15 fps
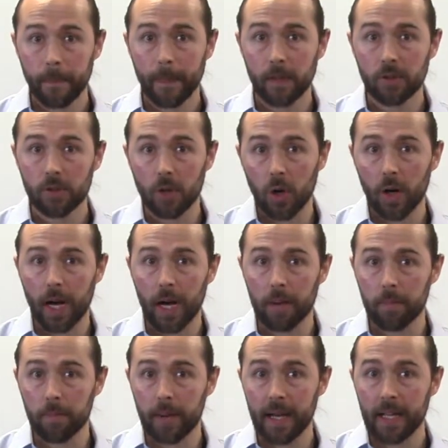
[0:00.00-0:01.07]
So,
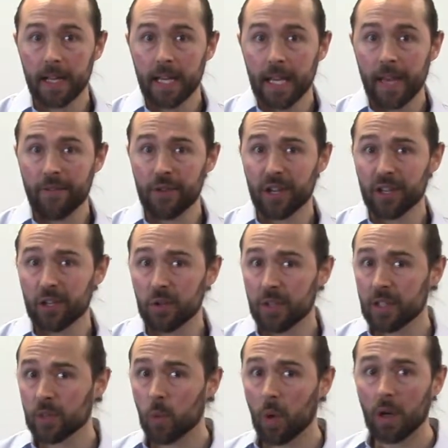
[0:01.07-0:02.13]
but if you can do
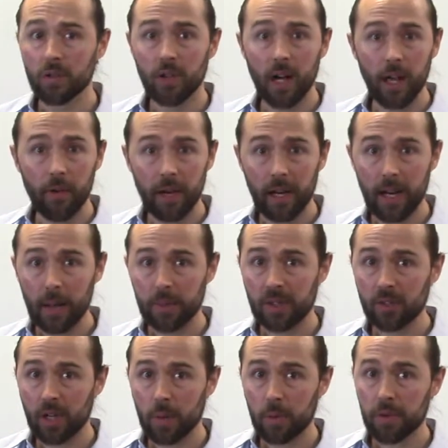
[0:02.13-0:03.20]
these well tolerated, I would
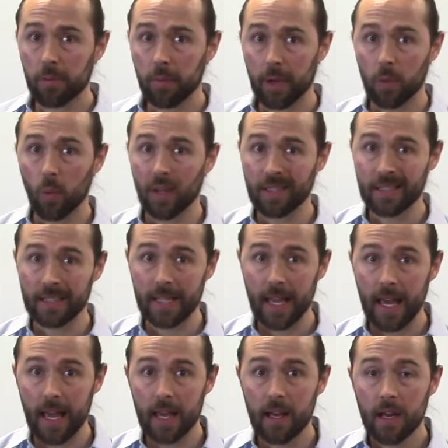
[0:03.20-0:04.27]
start with them like once a
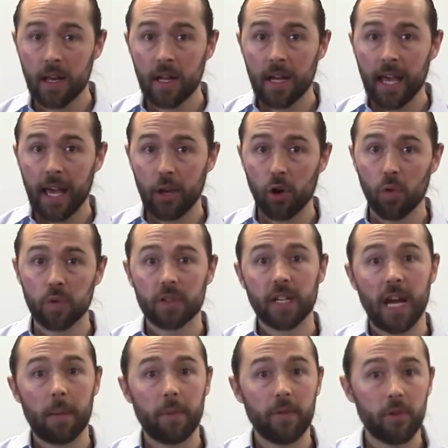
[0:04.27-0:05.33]
day. And over
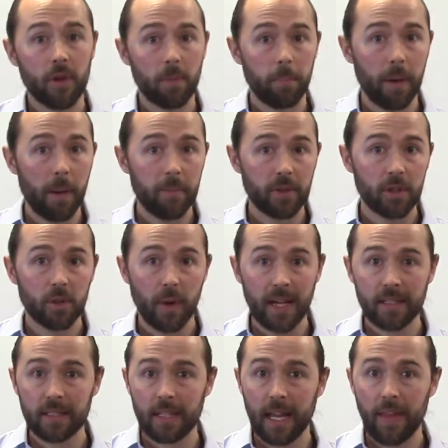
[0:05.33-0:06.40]
time, if you can bump it to
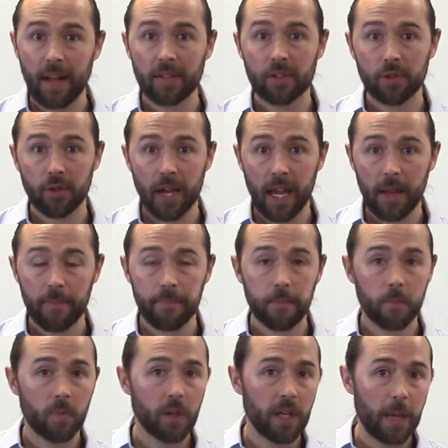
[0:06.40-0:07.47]
twice a day, that's great.
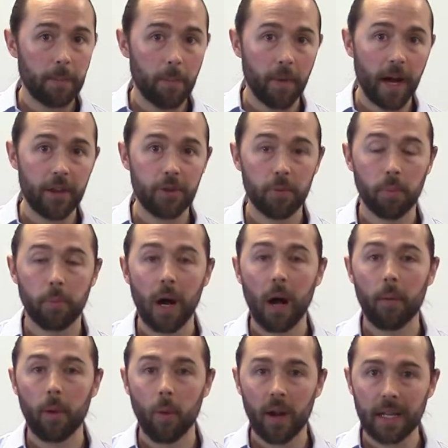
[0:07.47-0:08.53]
Keep in mind, you
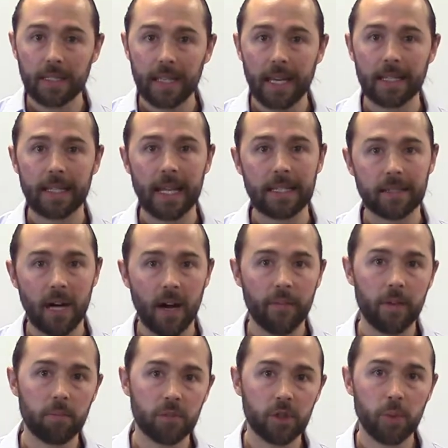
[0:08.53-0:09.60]
probably want to take days off
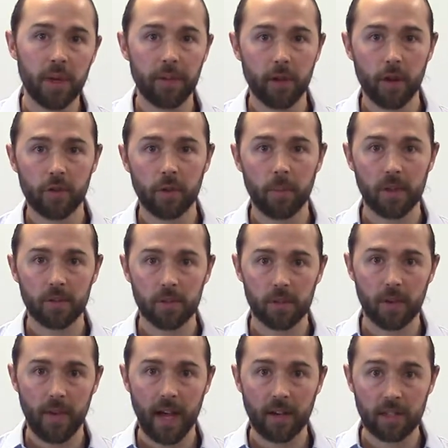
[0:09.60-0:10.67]
in between there if the muscles
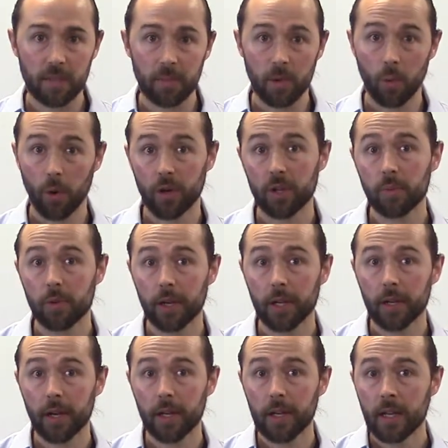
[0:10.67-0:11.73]
have actually been worked pretty
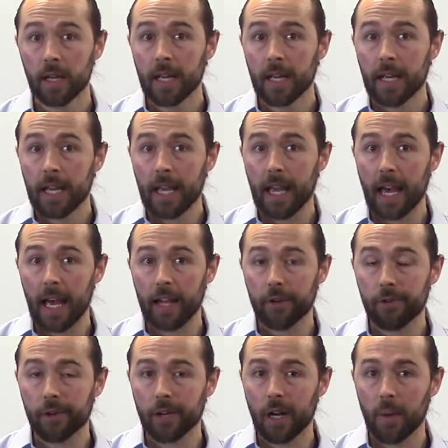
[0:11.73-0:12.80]
good. And
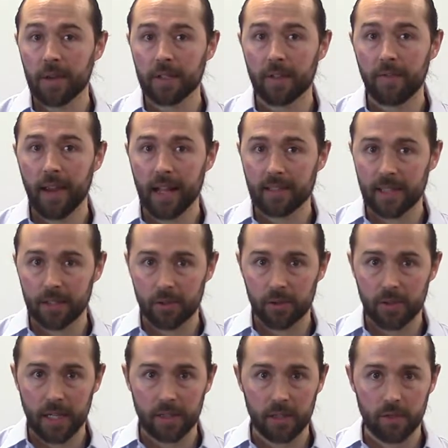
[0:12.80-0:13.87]
you can always advance
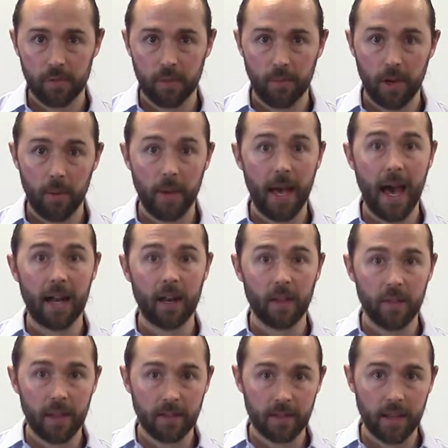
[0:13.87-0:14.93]
exercises from there by adding
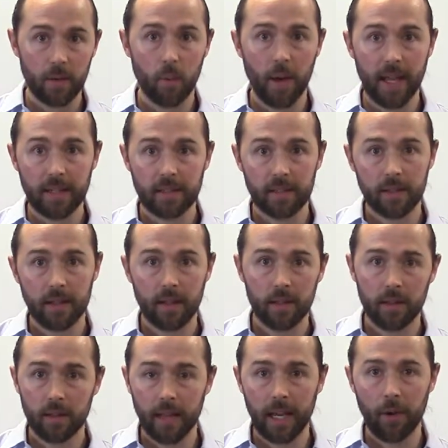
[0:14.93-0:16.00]
things like weights to the
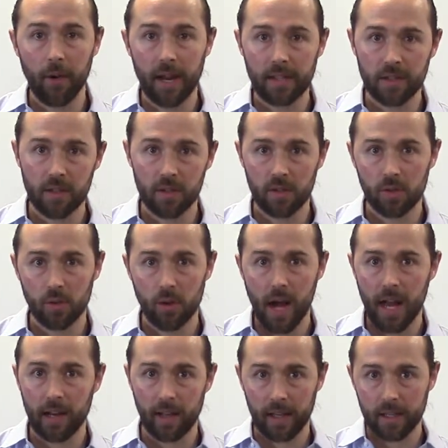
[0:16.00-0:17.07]
leg raises or
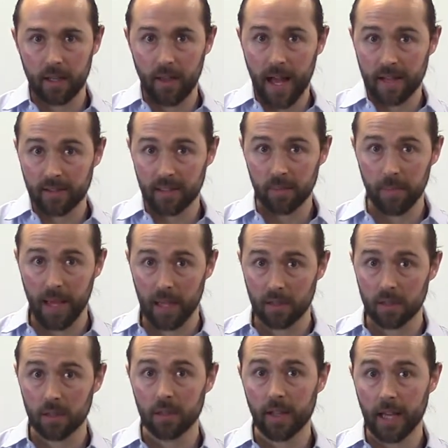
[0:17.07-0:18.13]
adding like an elastic band
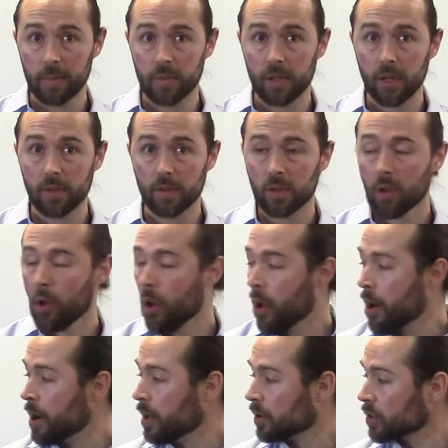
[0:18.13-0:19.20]
to the clamshells.
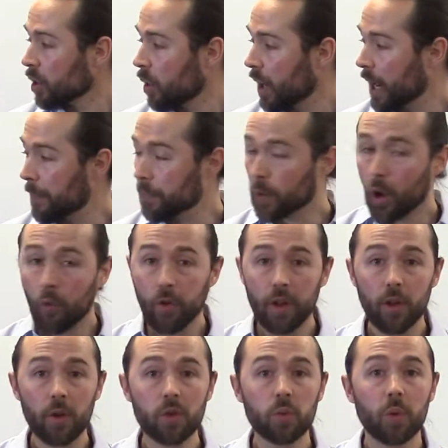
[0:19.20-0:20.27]
So hopefully
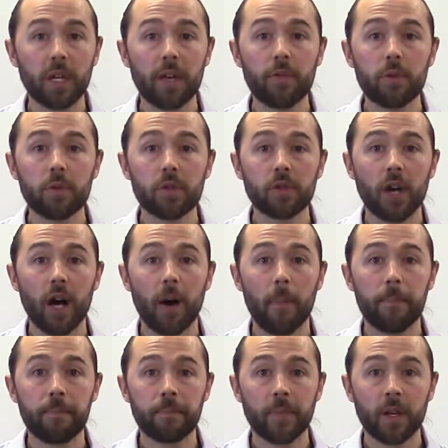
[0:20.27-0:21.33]
those will give you
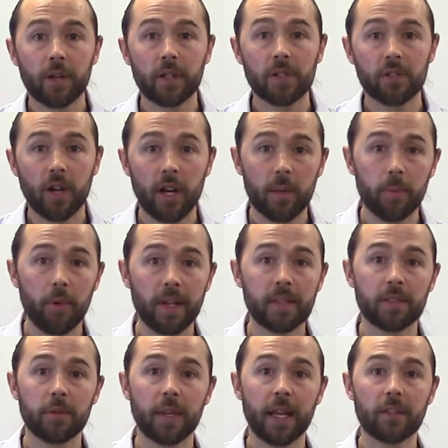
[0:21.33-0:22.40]
some good starting
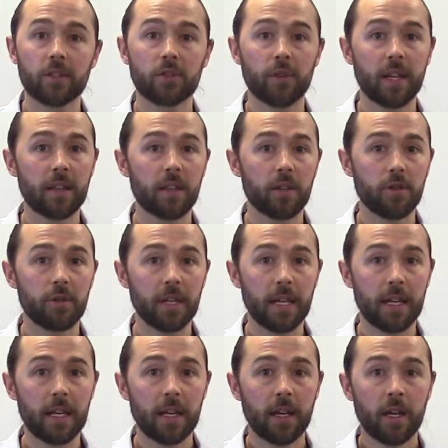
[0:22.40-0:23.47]
points to, again, strengthen your
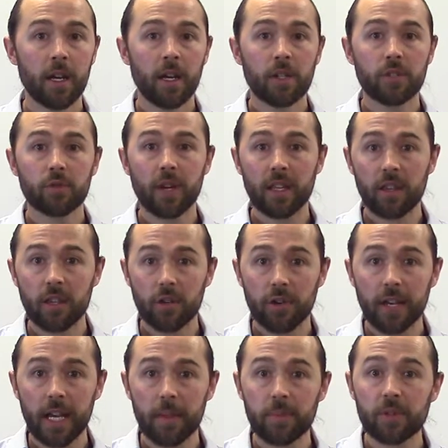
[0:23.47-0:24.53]
knee, strengthen your
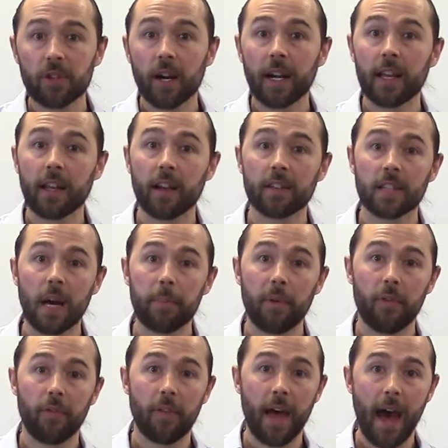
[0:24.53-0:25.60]
hip, start getting on top
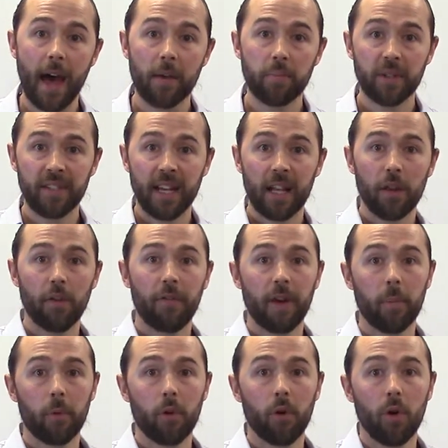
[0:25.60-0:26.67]
of that
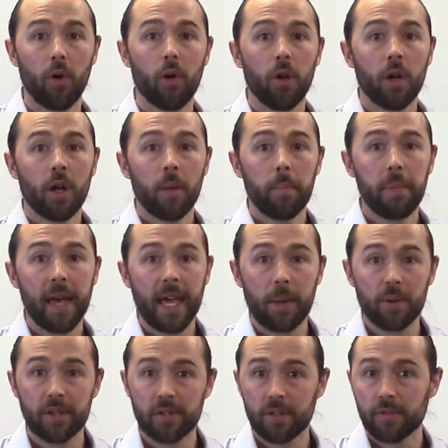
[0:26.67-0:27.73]
patello-femoral pain,
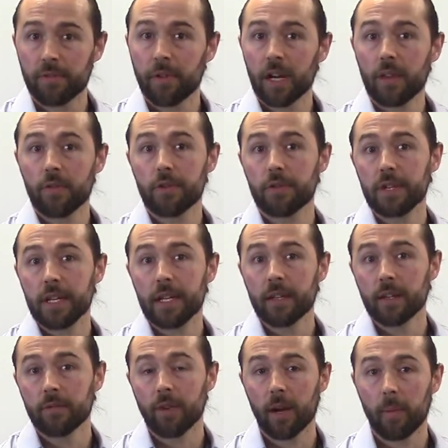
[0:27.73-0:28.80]
which is in front of your knee,
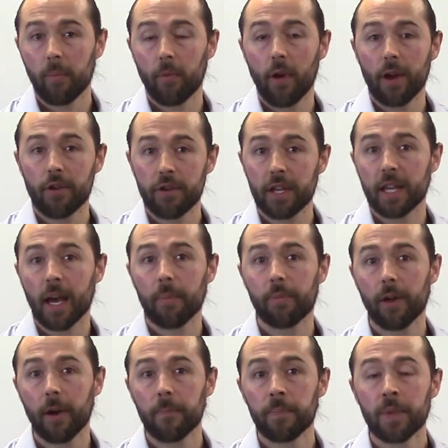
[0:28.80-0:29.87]
right around your kneecap
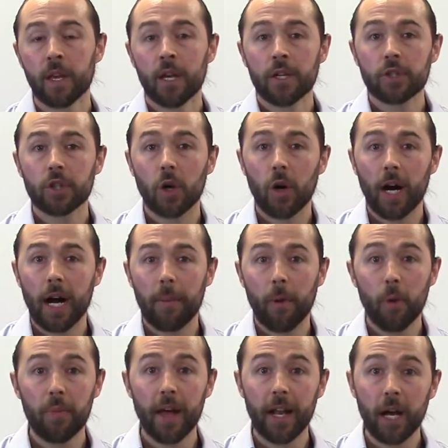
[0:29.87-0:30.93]
there. So
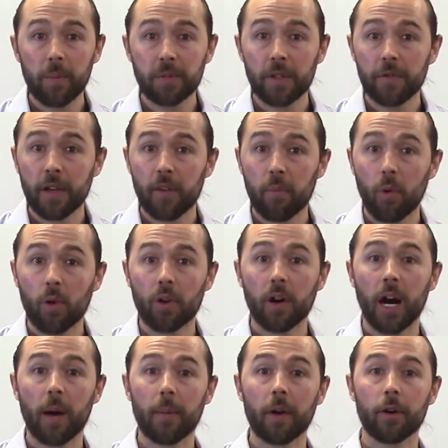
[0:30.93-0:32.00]
hope that helps. If you have more
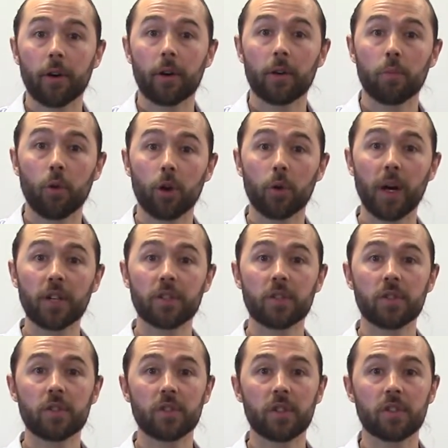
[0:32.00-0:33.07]
comment or more
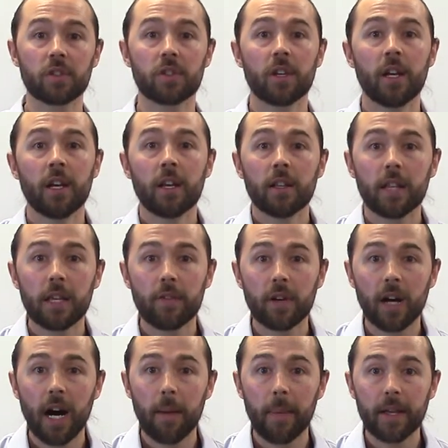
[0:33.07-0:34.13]
questions, just leave a
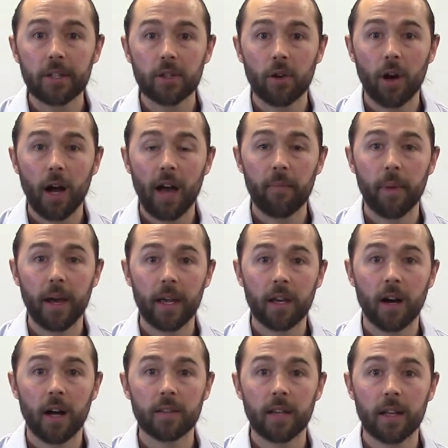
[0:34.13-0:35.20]
comment, or I'll have my
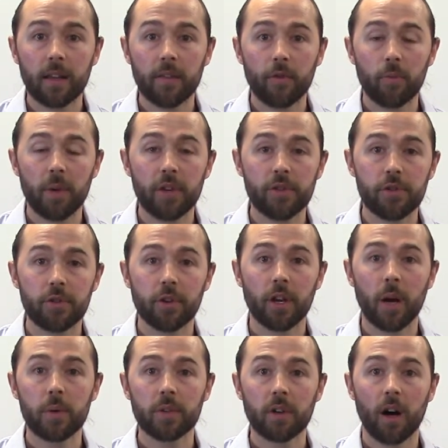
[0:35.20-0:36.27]
contact information. You can
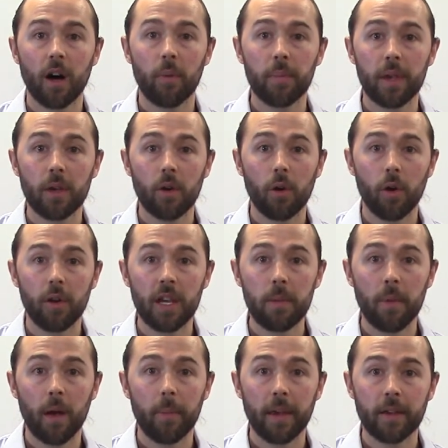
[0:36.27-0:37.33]
always call me or
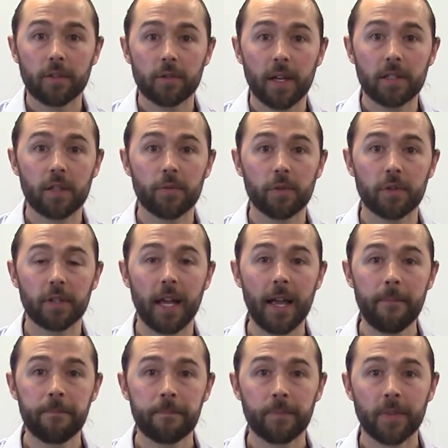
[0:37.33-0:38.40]
email me. So that's it for
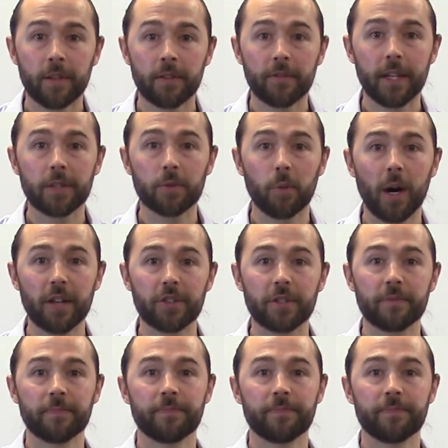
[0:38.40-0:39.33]
today. Thanks for watching.